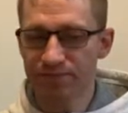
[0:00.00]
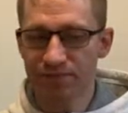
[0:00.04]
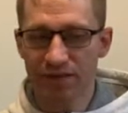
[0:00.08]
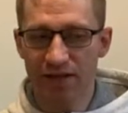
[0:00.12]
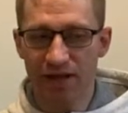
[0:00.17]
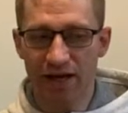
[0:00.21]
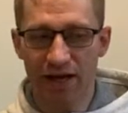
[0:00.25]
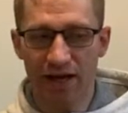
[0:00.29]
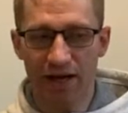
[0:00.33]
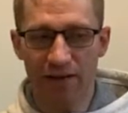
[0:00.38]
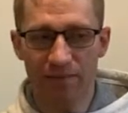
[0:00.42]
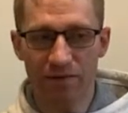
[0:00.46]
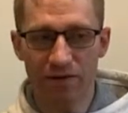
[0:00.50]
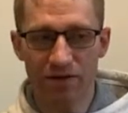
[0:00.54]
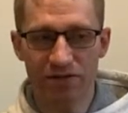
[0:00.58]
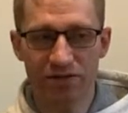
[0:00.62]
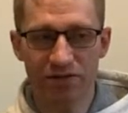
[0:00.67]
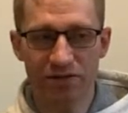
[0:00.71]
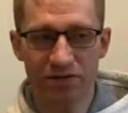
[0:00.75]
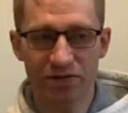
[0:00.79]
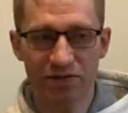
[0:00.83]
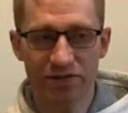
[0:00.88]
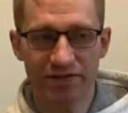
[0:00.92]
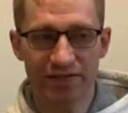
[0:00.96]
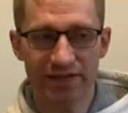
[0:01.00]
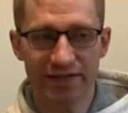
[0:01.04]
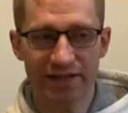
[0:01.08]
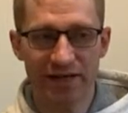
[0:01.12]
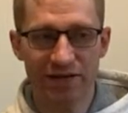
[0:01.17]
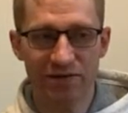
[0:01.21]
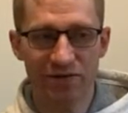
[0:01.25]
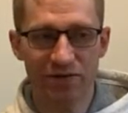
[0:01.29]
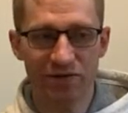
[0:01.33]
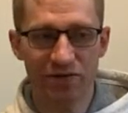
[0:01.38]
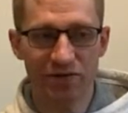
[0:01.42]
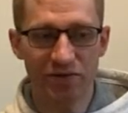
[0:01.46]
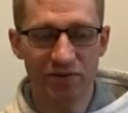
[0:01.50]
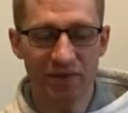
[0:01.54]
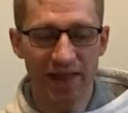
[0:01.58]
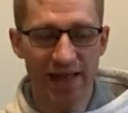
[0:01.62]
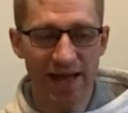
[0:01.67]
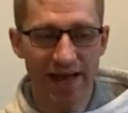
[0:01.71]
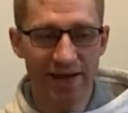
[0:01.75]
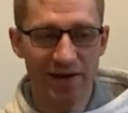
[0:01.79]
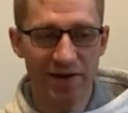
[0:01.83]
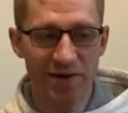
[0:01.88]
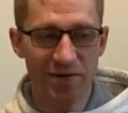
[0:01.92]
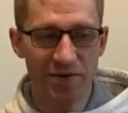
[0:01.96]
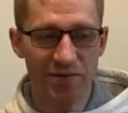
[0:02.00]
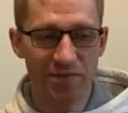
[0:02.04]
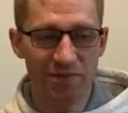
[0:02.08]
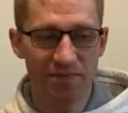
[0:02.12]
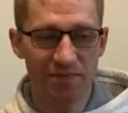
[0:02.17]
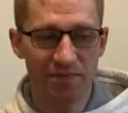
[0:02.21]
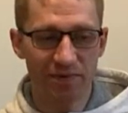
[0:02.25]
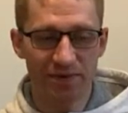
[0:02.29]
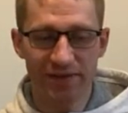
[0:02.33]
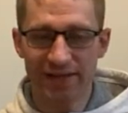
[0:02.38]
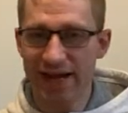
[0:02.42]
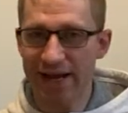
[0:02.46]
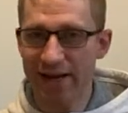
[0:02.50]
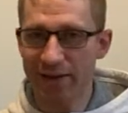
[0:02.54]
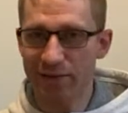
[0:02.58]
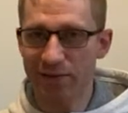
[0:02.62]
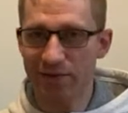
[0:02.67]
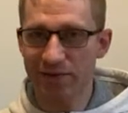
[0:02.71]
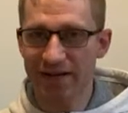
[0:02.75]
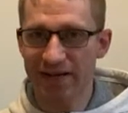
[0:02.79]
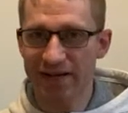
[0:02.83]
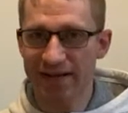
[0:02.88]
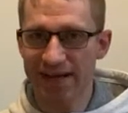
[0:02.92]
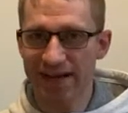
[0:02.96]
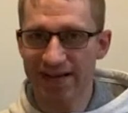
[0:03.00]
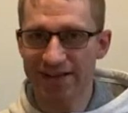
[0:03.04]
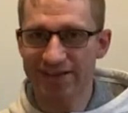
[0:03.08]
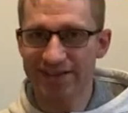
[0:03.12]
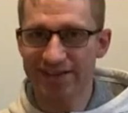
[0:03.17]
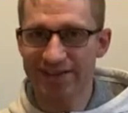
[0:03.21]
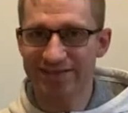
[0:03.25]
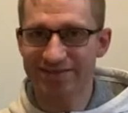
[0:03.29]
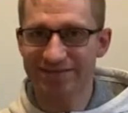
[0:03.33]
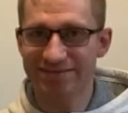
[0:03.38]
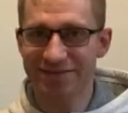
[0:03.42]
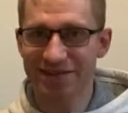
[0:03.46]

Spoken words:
Also, you can check out new Lego botanical collection.